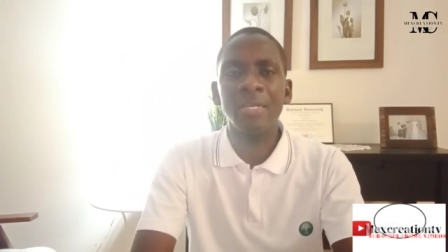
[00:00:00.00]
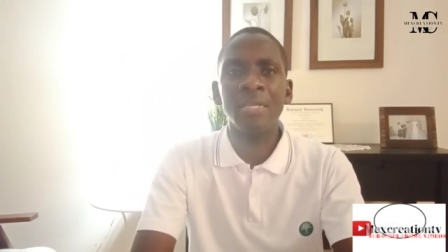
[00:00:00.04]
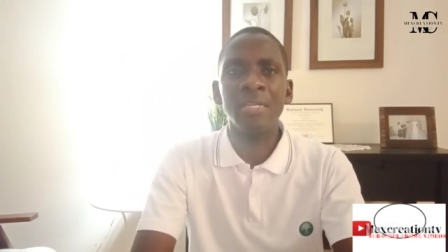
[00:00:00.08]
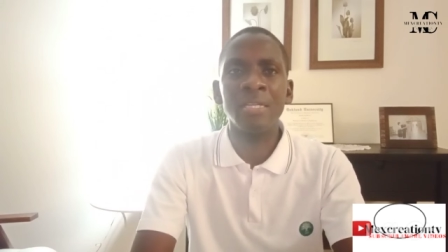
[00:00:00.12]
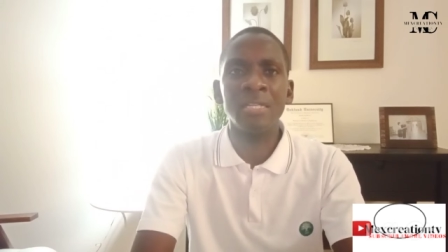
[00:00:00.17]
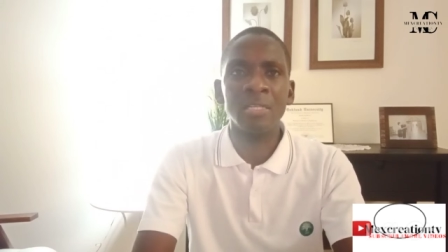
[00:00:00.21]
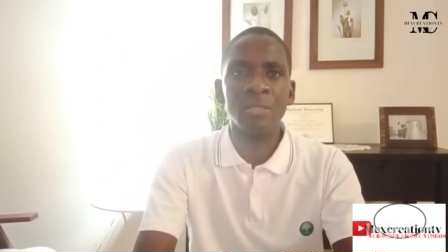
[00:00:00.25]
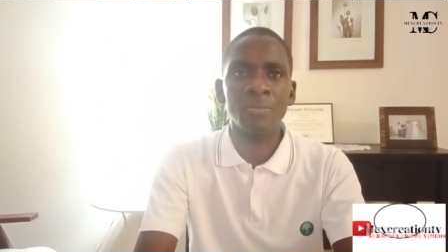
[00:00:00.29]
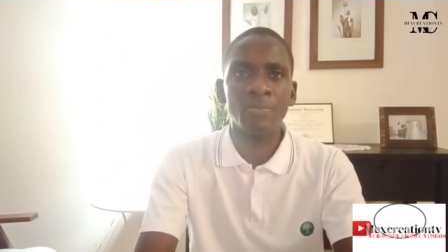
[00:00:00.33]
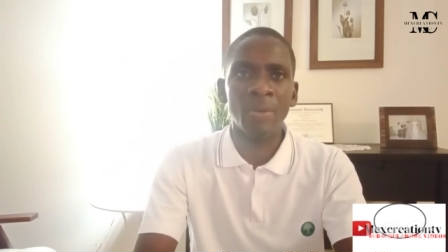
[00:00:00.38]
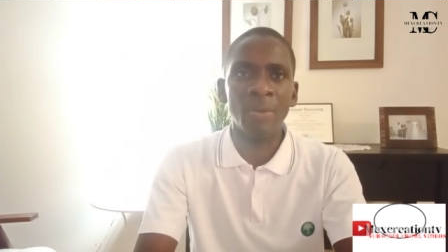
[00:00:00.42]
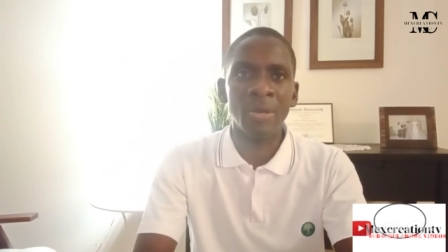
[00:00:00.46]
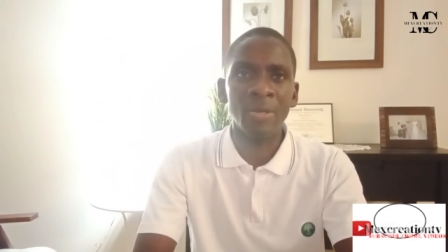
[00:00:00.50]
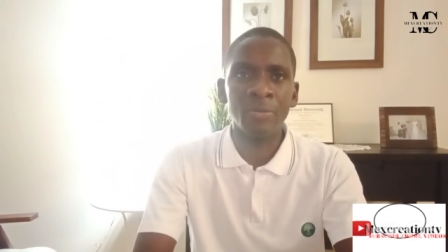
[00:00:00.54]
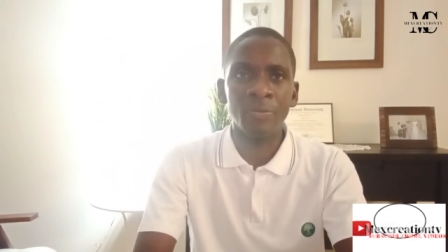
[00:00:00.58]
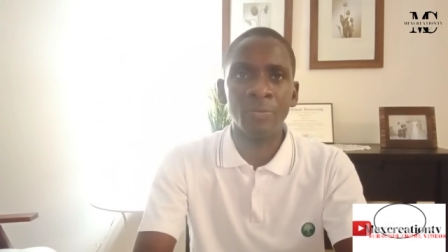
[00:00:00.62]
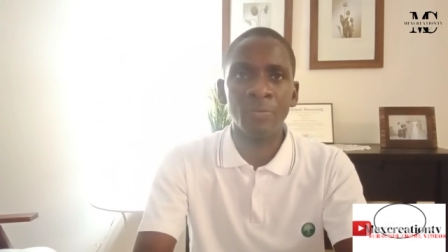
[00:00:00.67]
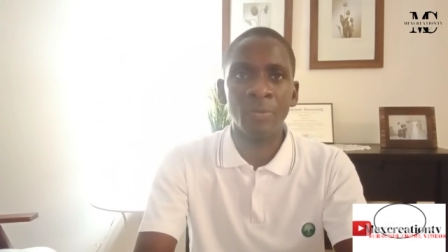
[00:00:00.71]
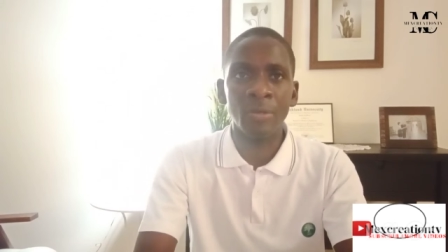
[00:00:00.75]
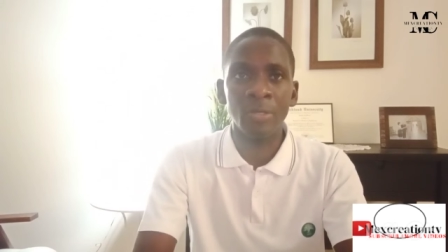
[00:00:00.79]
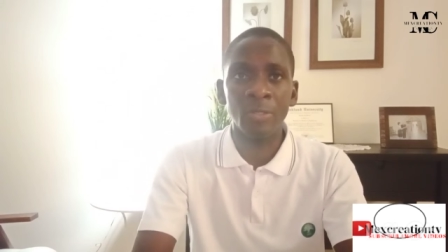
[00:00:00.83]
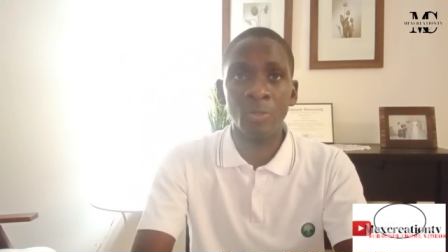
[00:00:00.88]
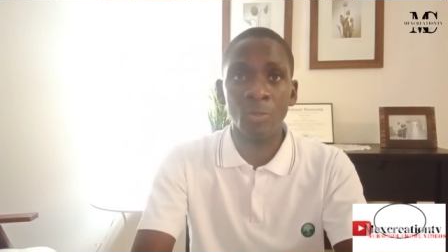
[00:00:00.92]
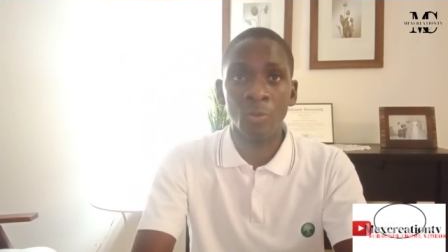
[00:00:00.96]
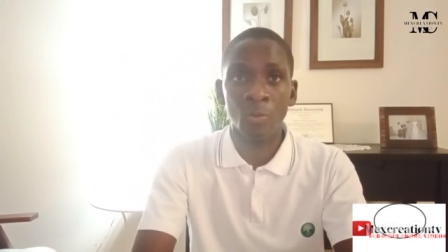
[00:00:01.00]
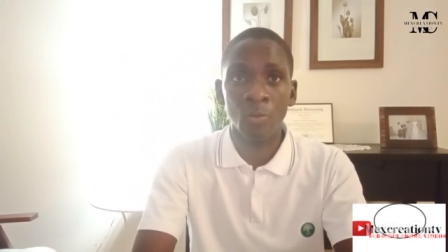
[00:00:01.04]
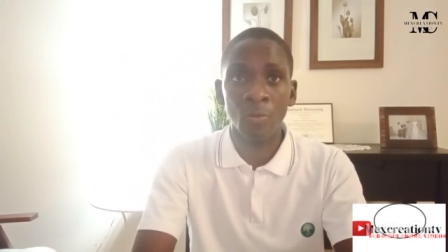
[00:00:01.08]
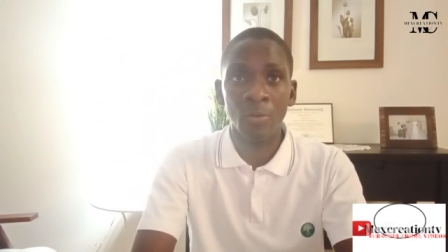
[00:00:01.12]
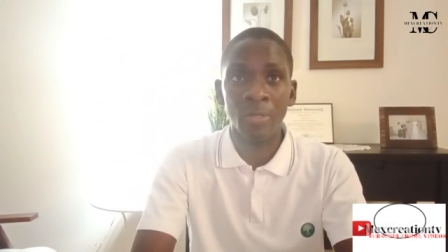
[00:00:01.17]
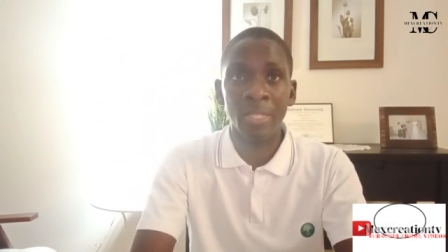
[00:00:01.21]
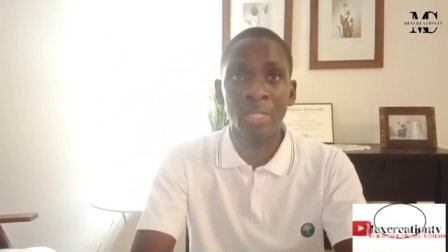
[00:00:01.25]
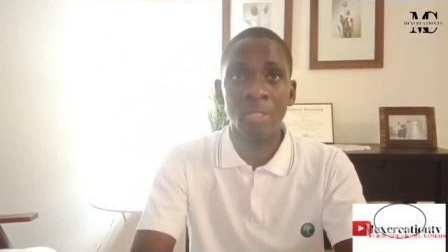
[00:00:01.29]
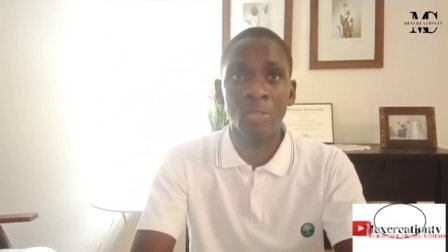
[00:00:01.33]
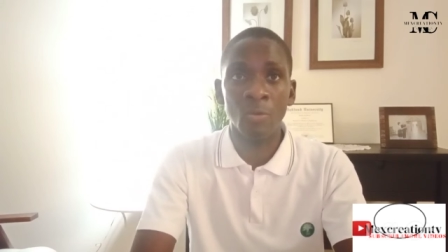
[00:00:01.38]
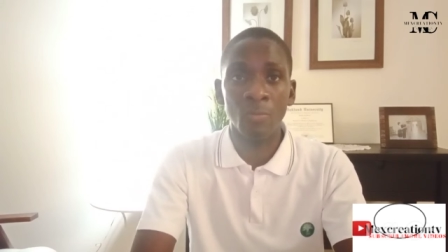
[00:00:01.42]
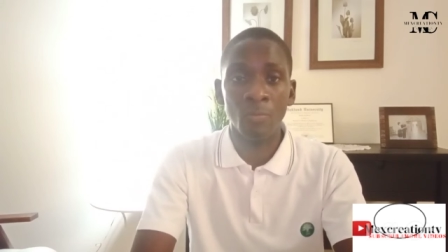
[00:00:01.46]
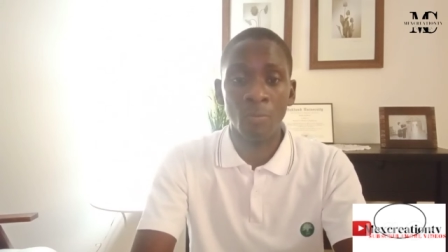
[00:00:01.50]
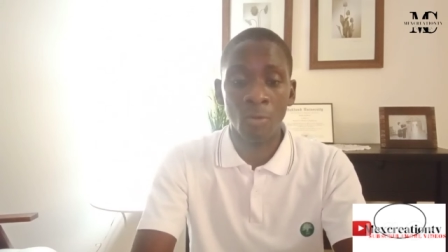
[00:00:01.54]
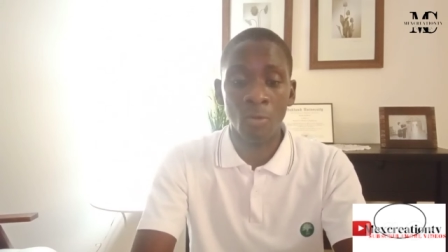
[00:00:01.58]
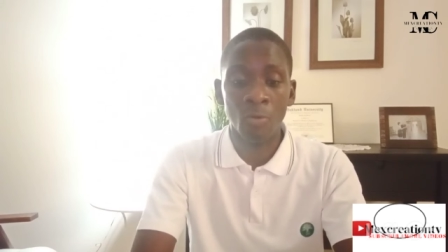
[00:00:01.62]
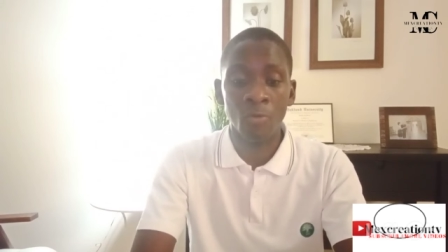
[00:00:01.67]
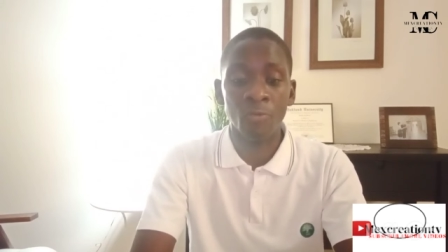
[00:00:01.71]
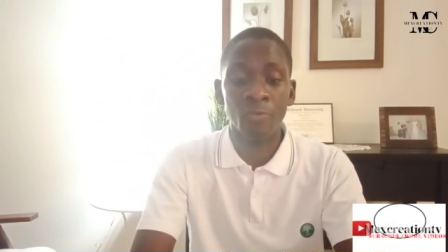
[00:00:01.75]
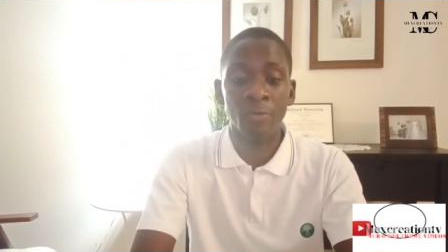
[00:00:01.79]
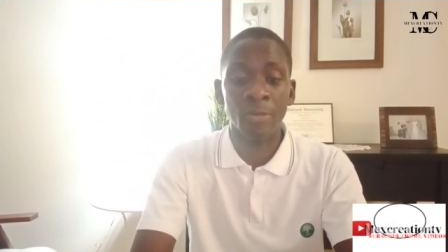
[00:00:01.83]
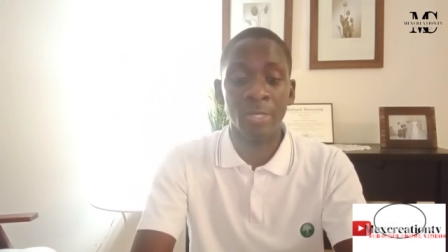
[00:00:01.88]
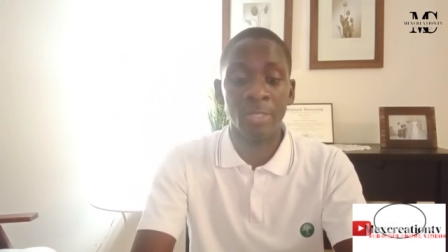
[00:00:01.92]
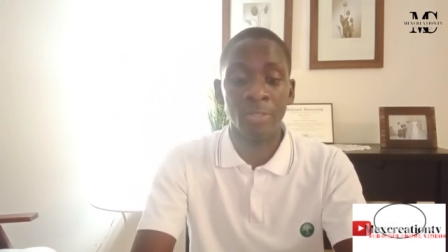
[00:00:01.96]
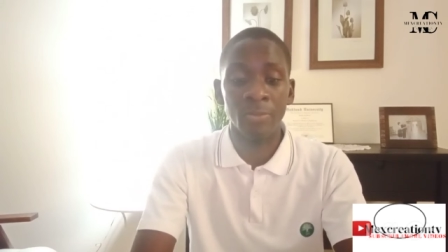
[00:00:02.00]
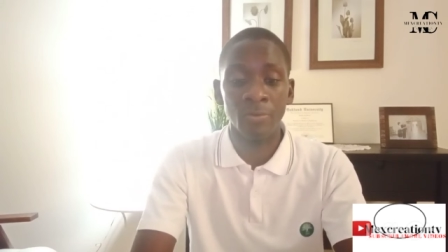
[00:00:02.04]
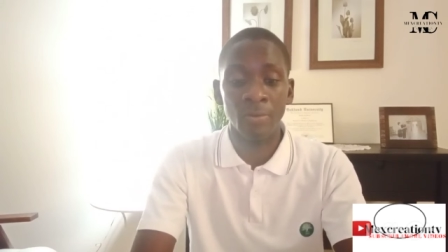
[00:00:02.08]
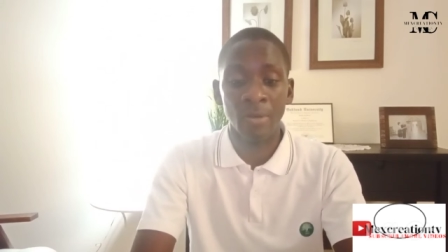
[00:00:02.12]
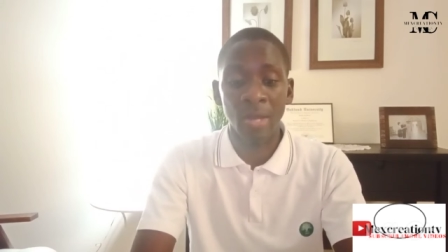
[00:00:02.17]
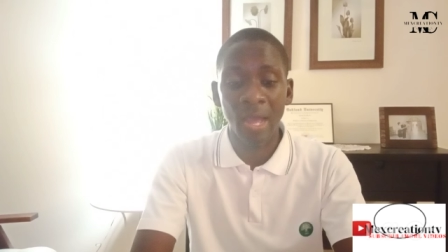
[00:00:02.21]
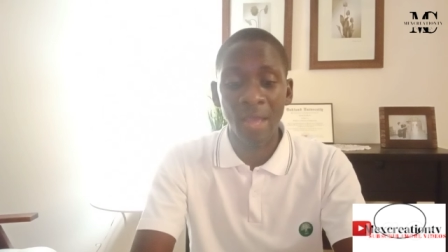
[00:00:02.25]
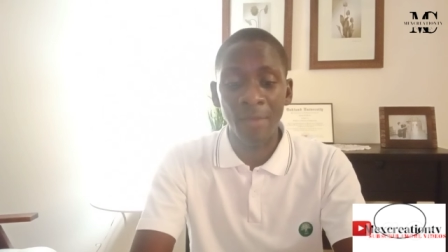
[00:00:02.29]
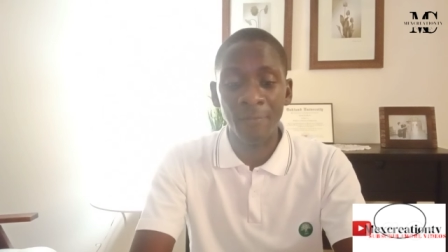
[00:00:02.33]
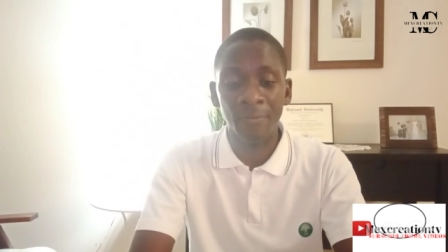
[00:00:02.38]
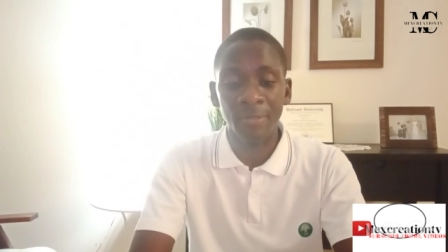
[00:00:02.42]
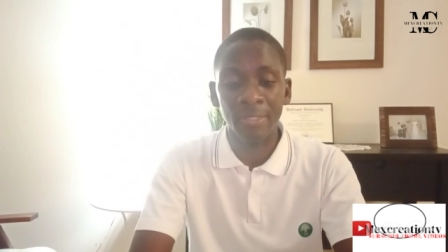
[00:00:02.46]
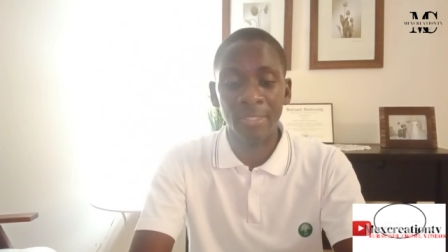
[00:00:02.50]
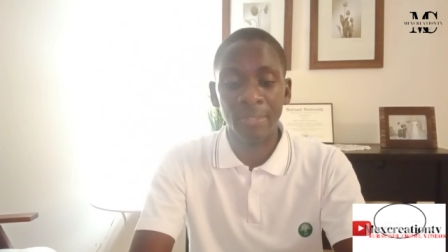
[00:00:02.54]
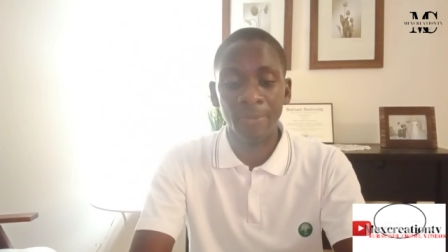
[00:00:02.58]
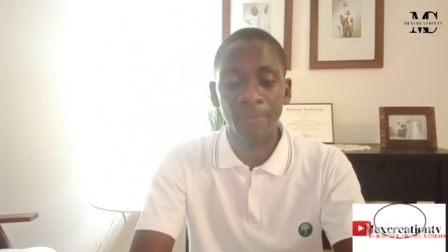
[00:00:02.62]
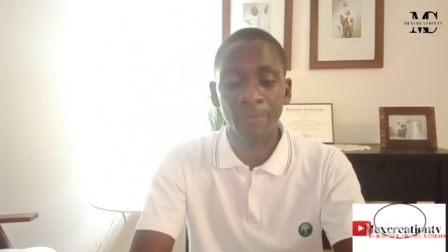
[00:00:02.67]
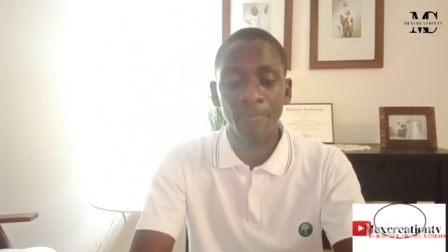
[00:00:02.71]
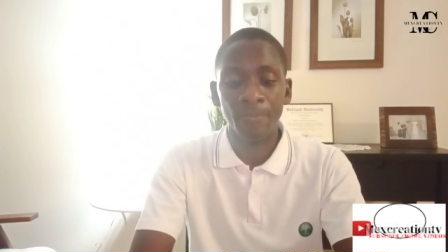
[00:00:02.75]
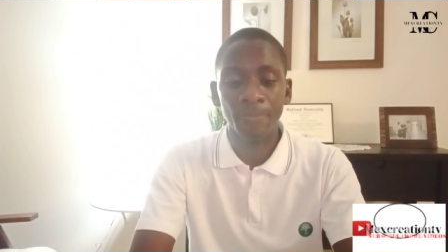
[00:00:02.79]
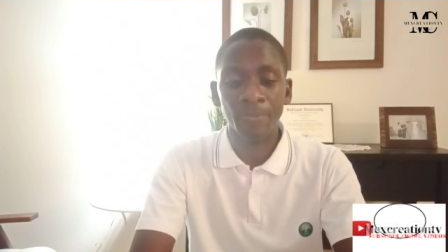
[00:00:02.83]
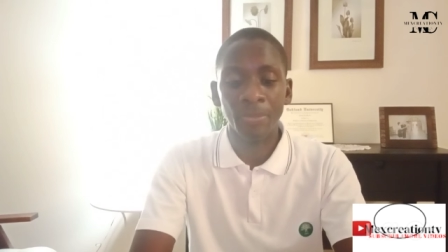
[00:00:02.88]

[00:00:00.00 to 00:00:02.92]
It is part of what you call the job contract. You have it.